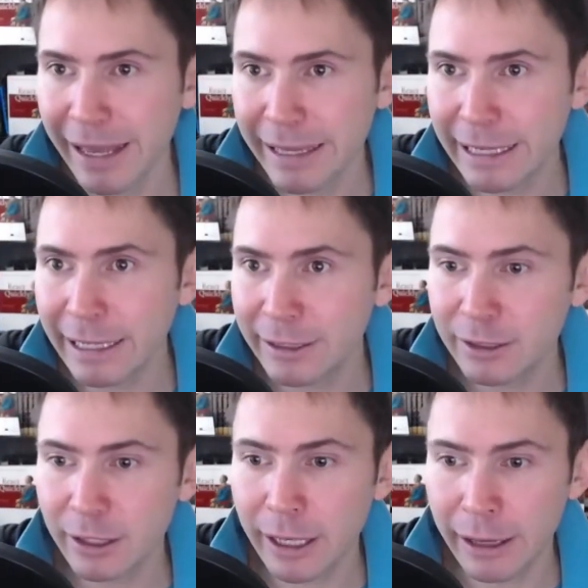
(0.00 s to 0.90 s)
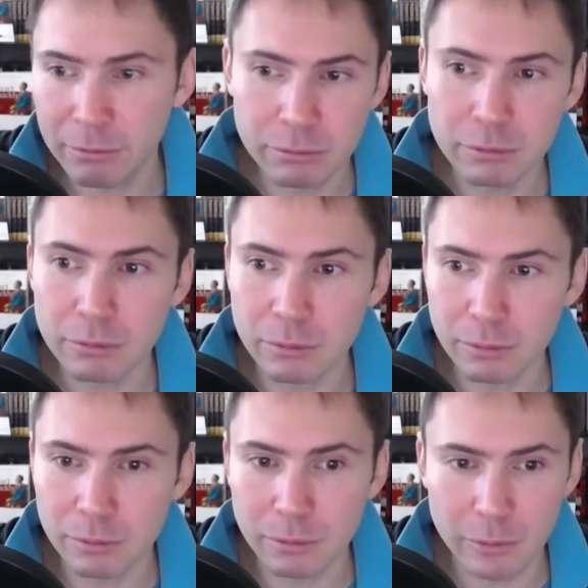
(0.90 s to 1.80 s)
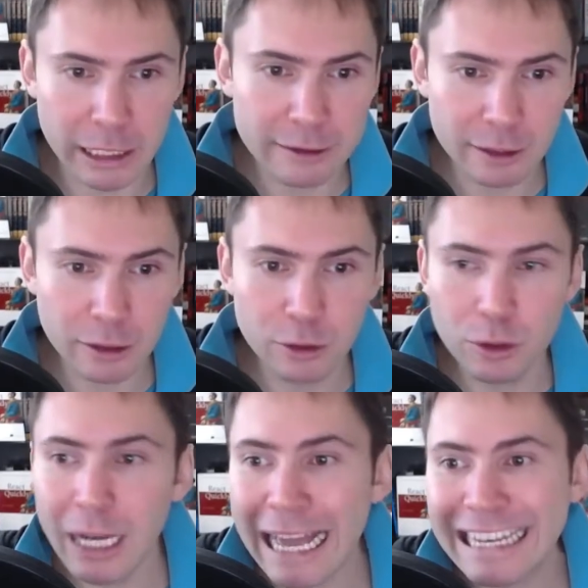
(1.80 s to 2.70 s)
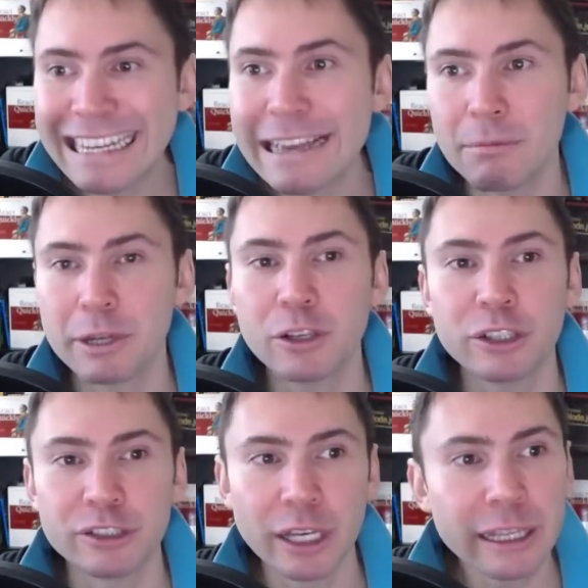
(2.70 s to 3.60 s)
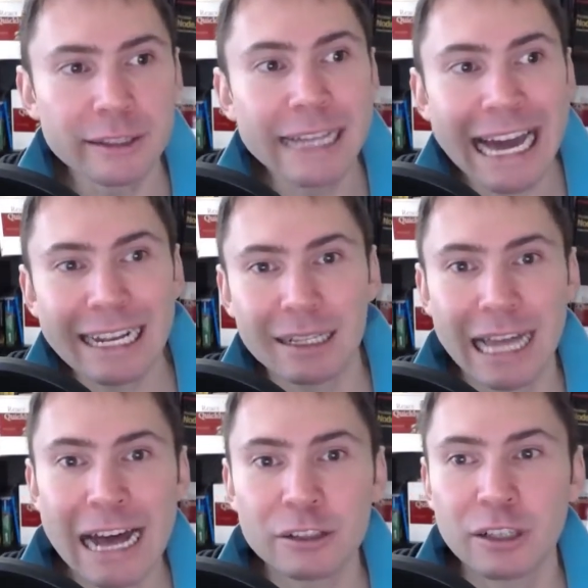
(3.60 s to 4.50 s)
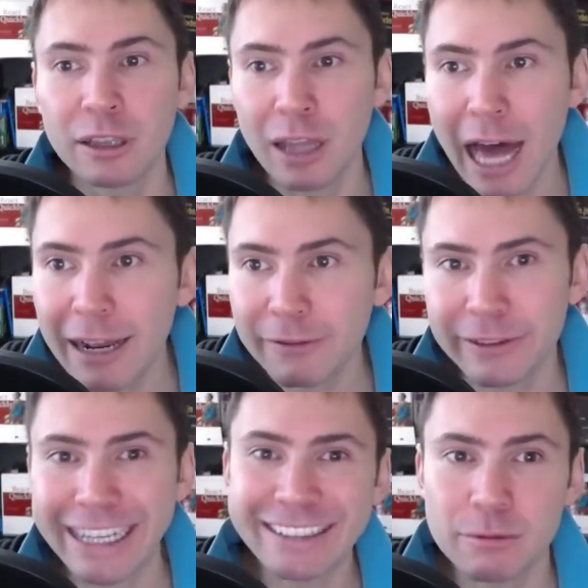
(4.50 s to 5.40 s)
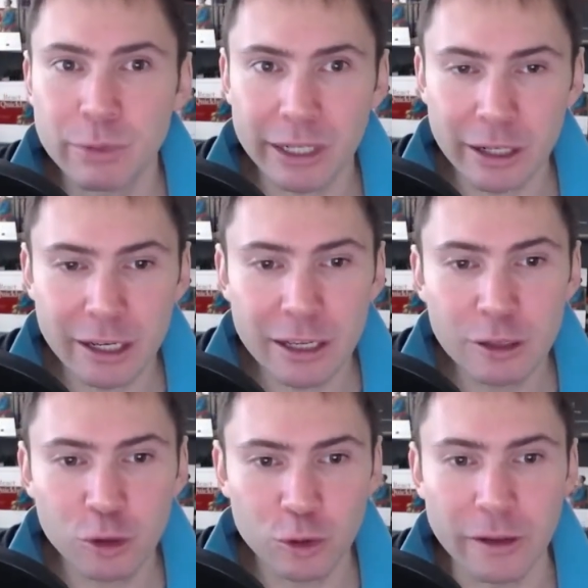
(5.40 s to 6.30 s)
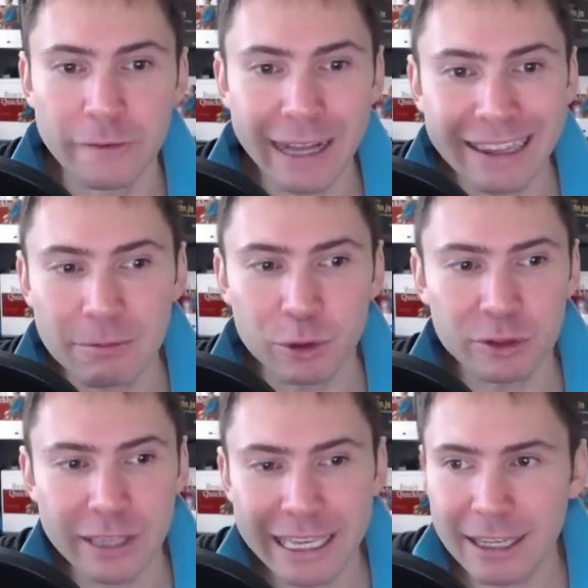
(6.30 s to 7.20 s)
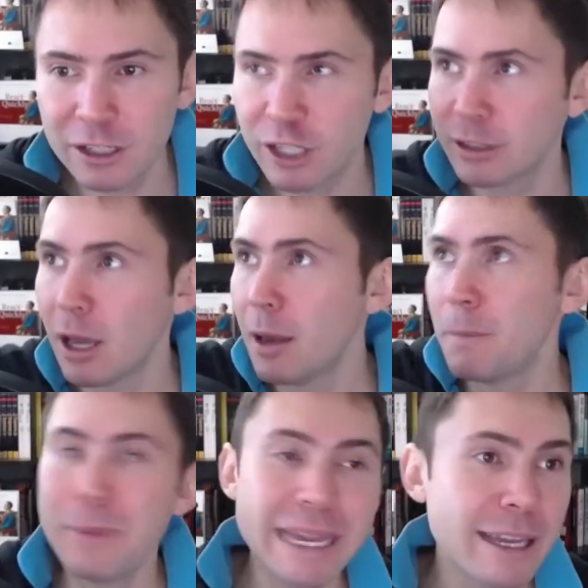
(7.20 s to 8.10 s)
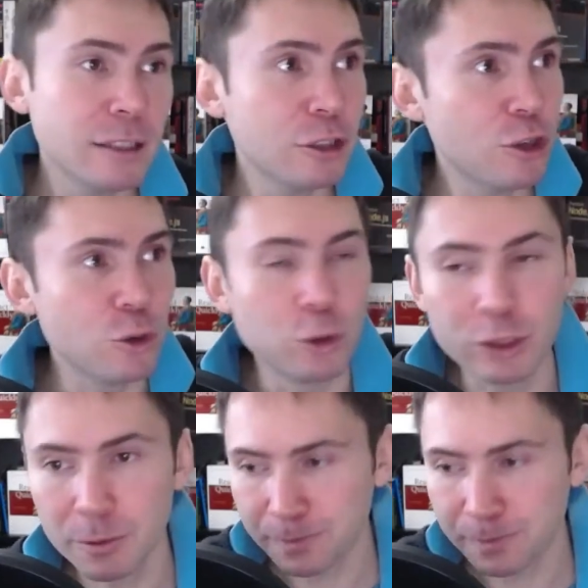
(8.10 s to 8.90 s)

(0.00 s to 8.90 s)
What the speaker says: It's a good idea because that allows a lot of flexibility to developers. They can just pick and choose